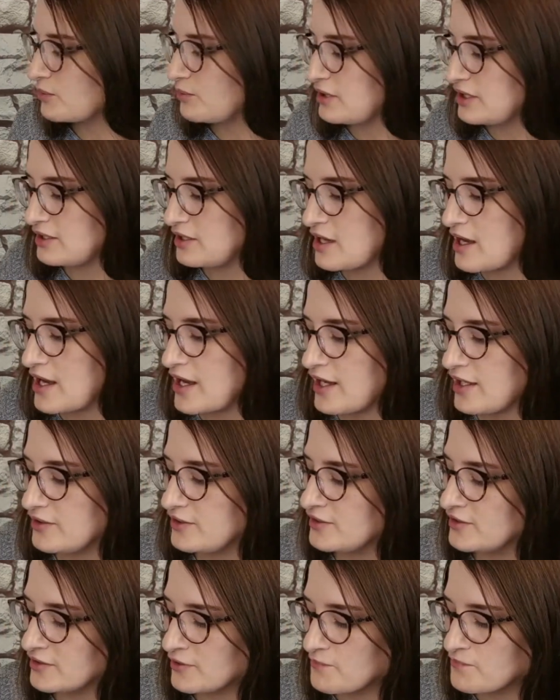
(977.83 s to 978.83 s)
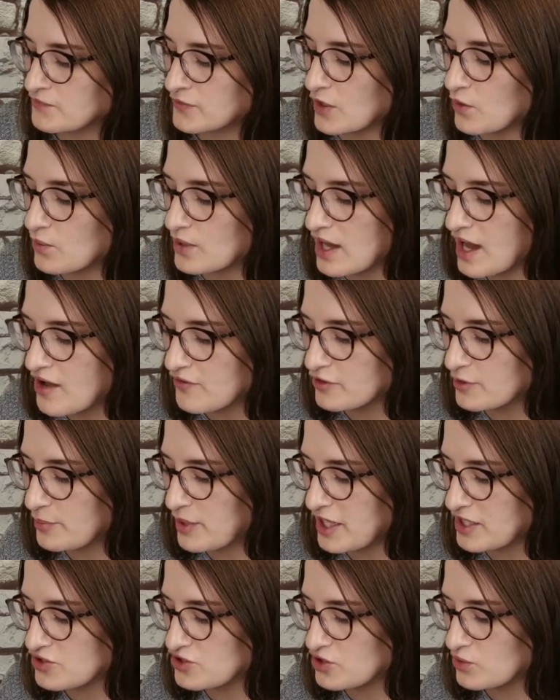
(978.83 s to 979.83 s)
would be nice. Whatever
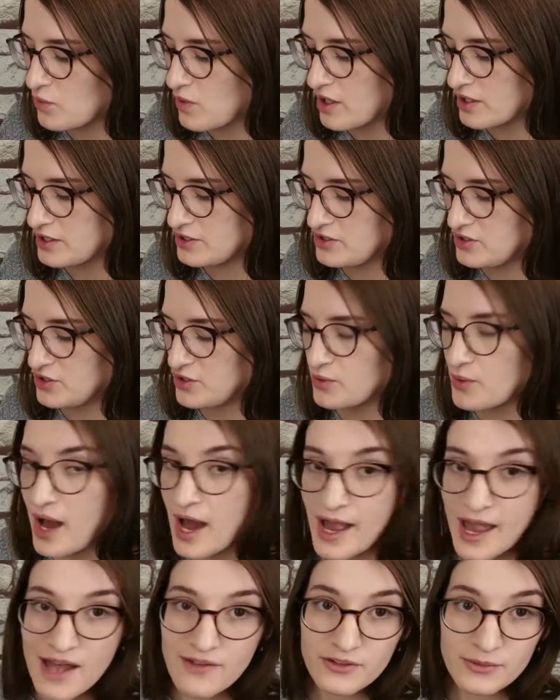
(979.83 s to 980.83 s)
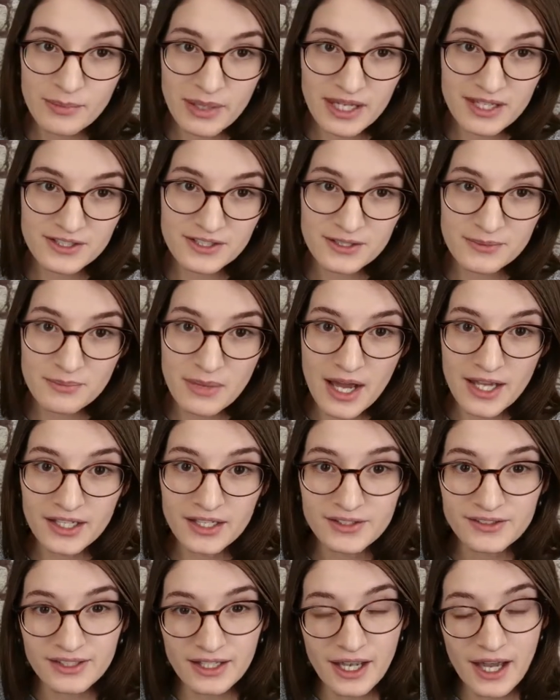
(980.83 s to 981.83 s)
paint you want to do. I haven't painted
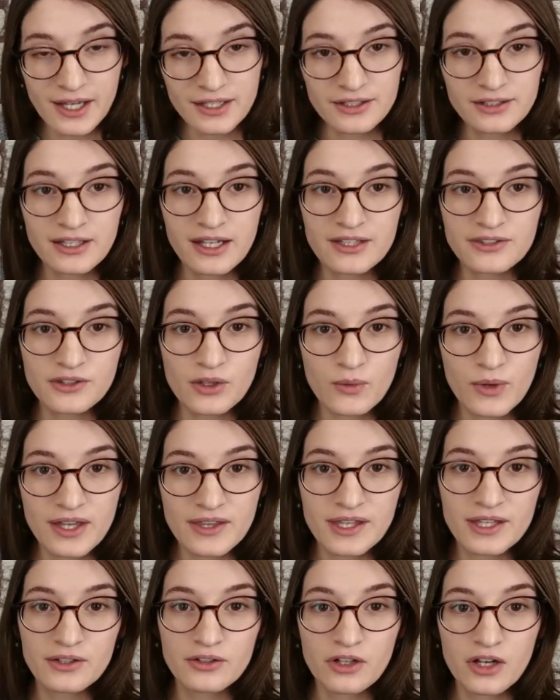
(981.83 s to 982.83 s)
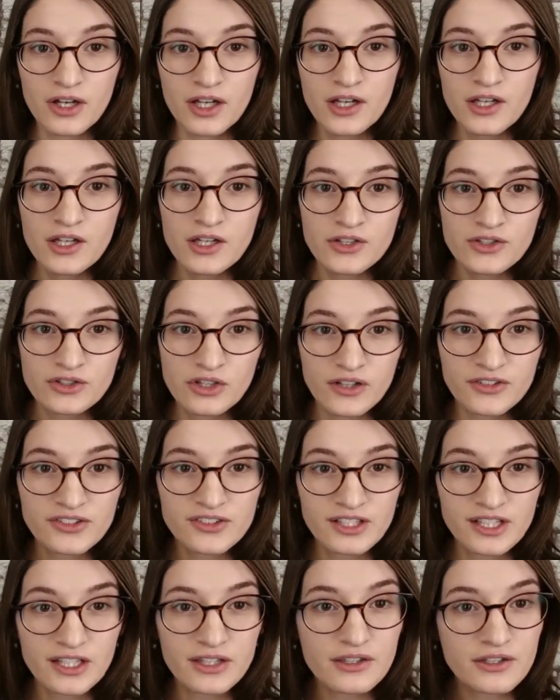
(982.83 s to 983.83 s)
mine because I kind of like the way they look
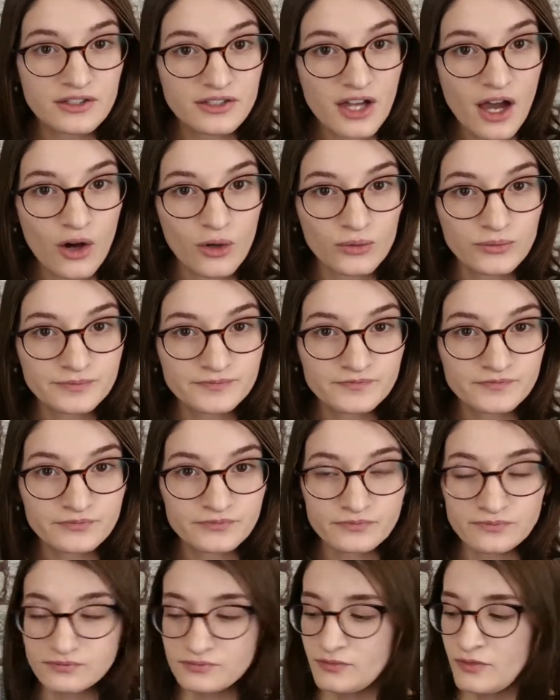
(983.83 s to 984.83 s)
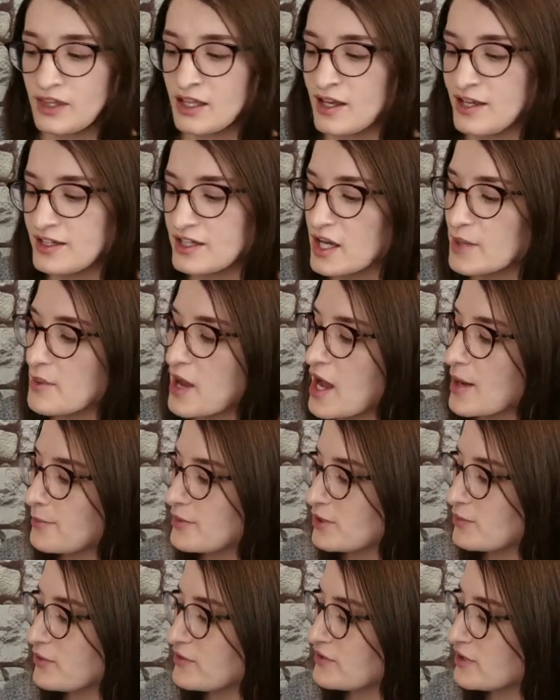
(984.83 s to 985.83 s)
just in the dough. And I'm
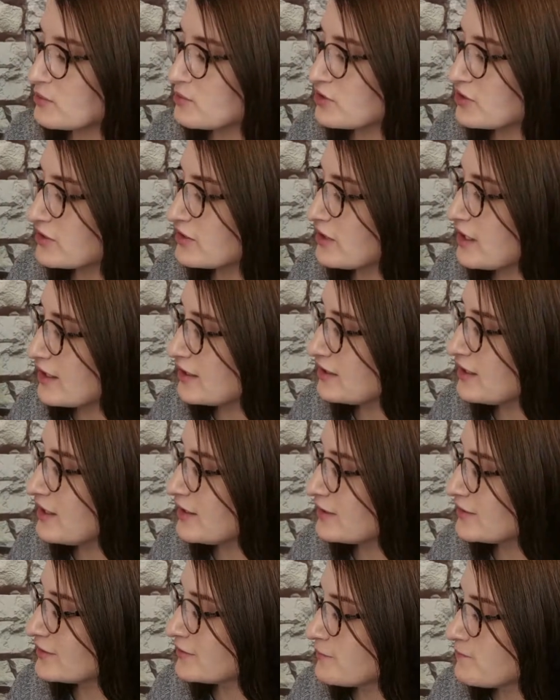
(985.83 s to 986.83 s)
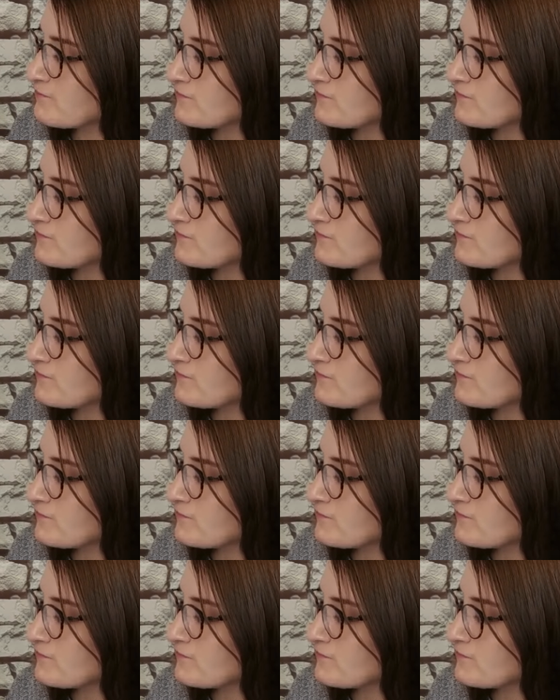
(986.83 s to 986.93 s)
happy with them just like this.